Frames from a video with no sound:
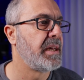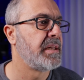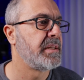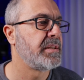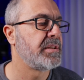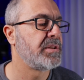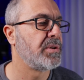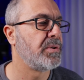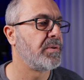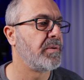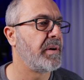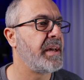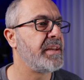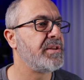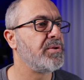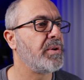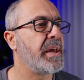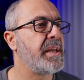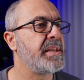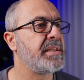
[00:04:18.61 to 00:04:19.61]
So as
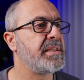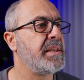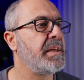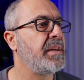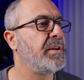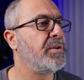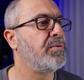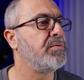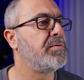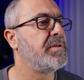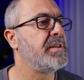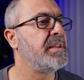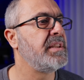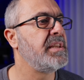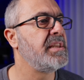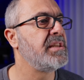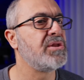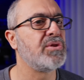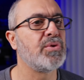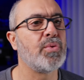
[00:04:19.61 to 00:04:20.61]
you can see, you see
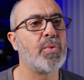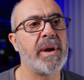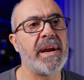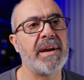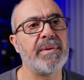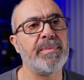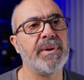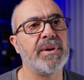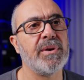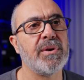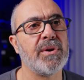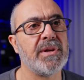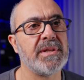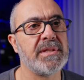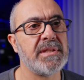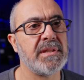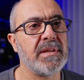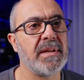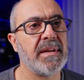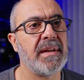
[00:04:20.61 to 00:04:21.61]
this square because